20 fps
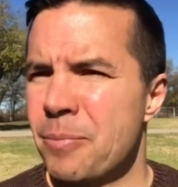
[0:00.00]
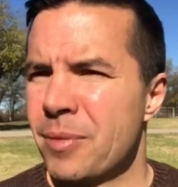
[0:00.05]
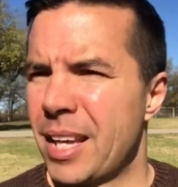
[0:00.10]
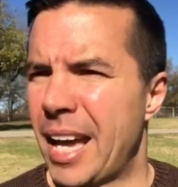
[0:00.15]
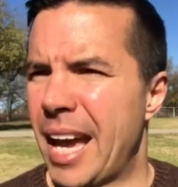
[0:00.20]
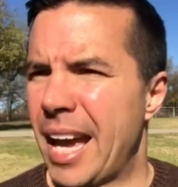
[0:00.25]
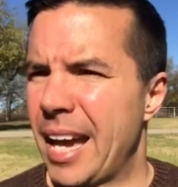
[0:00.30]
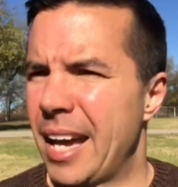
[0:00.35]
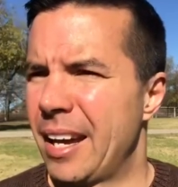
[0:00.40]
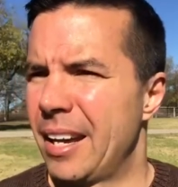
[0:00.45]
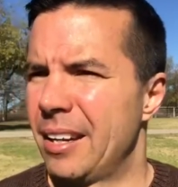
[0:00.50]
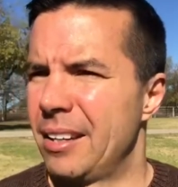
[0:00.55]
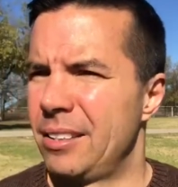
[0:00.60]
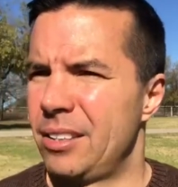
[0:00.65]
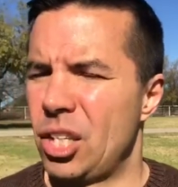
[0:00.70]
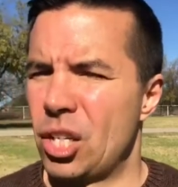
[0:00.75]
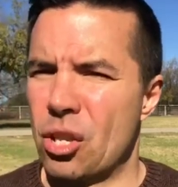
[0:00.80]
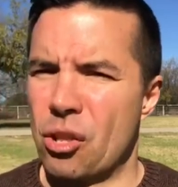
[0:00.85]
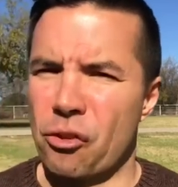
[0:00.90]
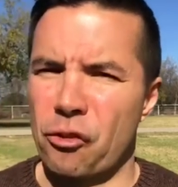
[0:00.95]
And,
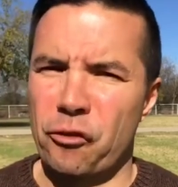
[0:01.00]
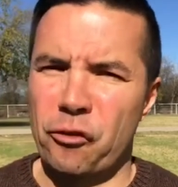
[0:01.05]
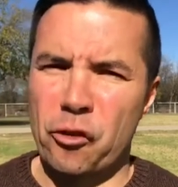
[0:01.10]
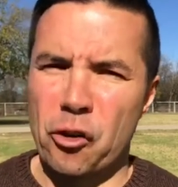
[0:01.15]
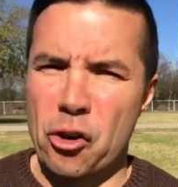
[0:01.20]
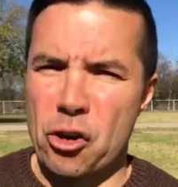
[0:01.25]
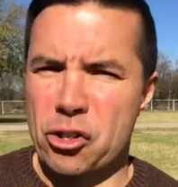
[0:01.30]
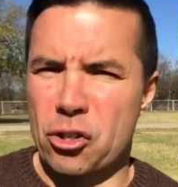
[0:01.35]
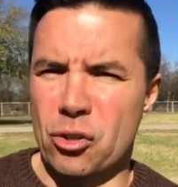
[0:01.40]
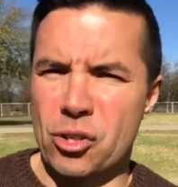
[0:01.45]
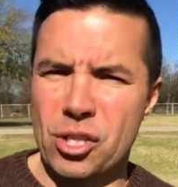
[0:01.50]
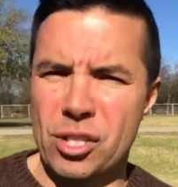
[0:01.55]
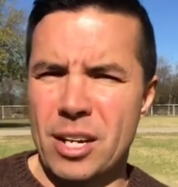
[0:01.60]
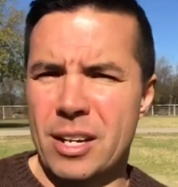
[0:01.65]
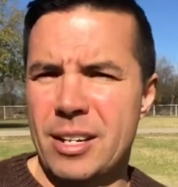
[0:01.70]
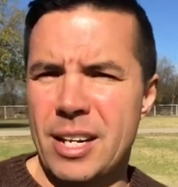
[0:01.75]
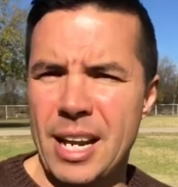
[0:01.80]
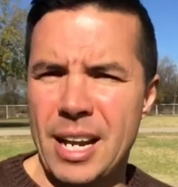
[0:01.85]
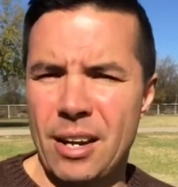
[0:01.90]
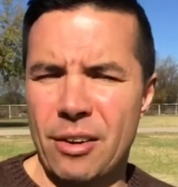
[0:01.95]
you know, the first or
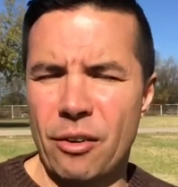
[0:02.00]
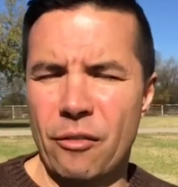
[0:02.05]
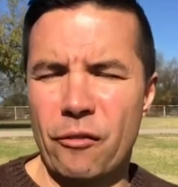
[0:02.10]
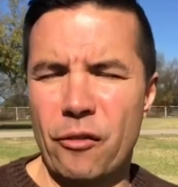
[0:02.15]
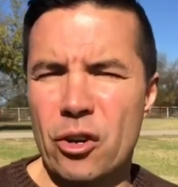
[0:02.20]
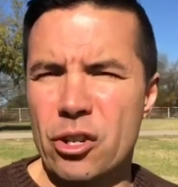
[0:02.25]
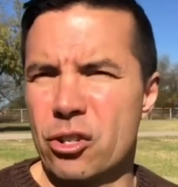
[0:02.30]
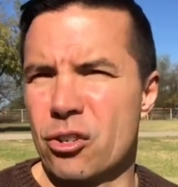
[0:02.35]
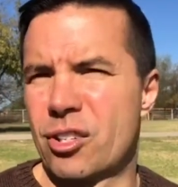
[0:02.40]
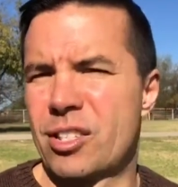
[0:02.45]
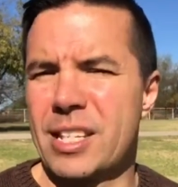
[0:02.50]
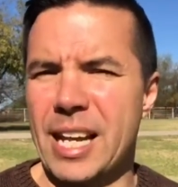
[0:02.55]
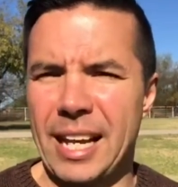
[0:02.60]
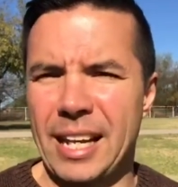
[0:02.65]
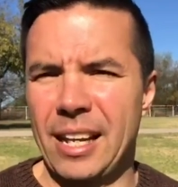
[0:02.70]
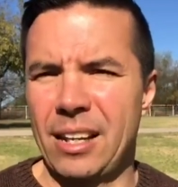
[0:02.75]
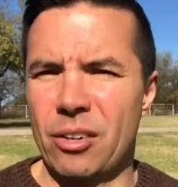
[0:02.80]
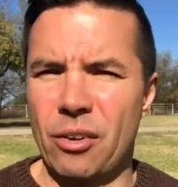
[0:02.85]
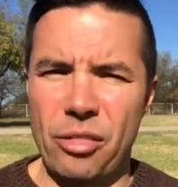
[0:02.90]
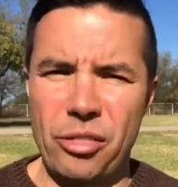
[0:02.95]

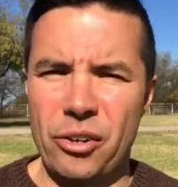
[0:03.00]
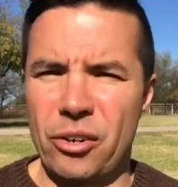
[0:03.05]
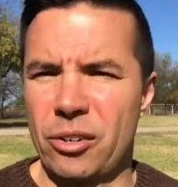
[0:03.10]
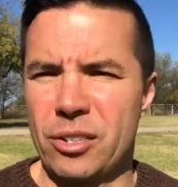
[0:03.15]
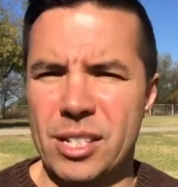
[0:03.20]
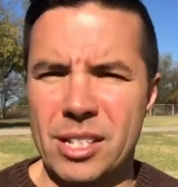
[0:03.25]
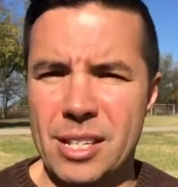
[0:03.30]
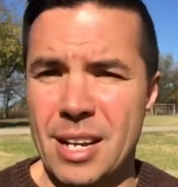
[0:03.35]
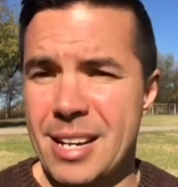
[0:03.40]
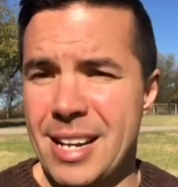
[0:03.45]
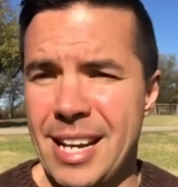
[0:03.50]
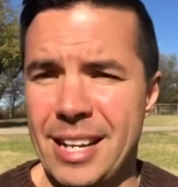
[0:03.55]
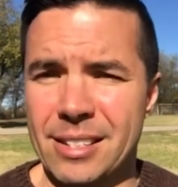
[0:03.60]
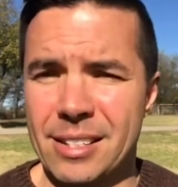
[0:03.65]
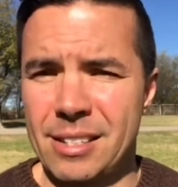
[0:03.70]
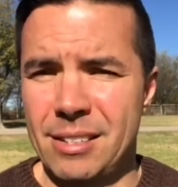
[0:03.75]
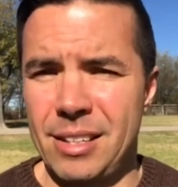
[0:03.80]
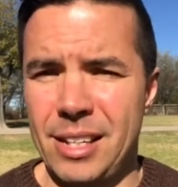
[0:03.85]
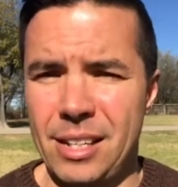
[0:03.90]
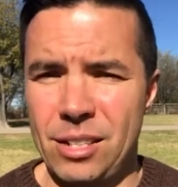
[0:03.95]
second or third Sunday
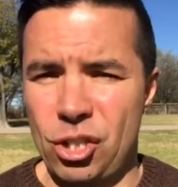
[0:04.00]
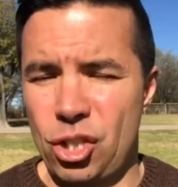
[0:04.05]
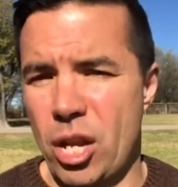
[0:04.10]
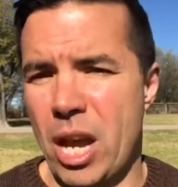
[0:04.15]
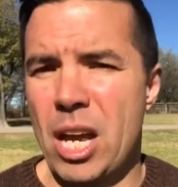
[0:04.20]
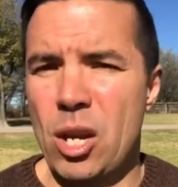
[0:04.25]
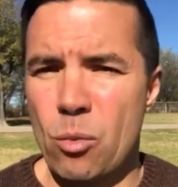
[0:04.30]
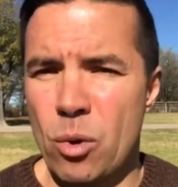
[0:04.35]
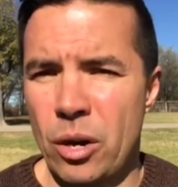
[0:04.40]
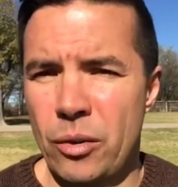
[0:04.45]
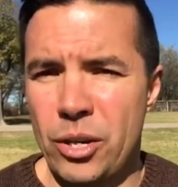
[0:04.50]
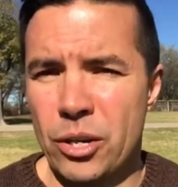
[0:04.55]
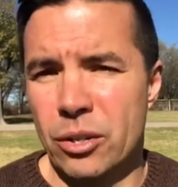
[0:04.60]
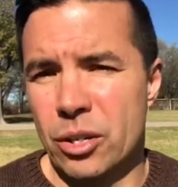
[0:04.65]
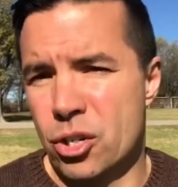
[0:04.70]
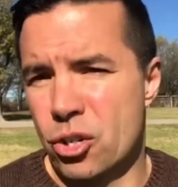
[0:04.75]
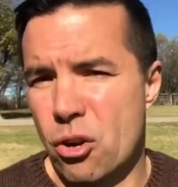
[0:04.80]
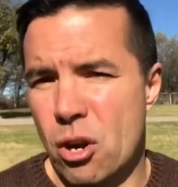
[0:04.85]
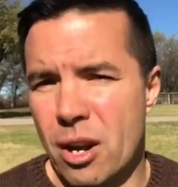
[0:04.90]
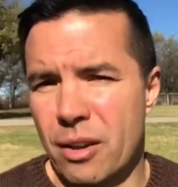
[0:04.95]
in January, you're going
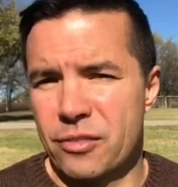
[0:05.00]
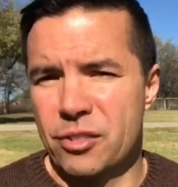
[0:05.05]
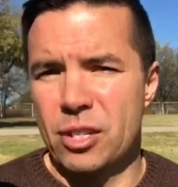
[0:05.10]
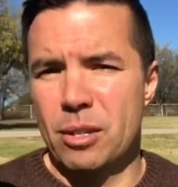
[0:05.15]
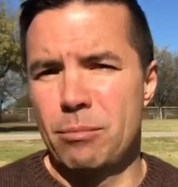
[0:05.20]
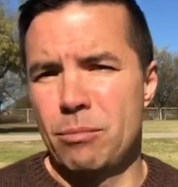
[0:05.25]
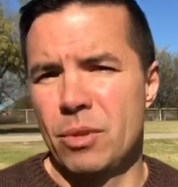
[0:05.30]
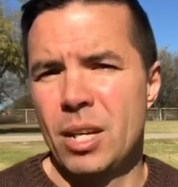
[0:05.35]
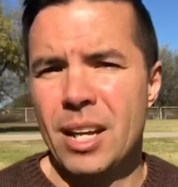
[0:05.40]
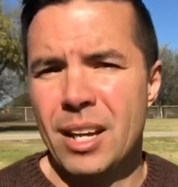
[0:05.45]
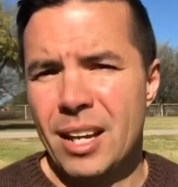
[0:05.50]
to start off some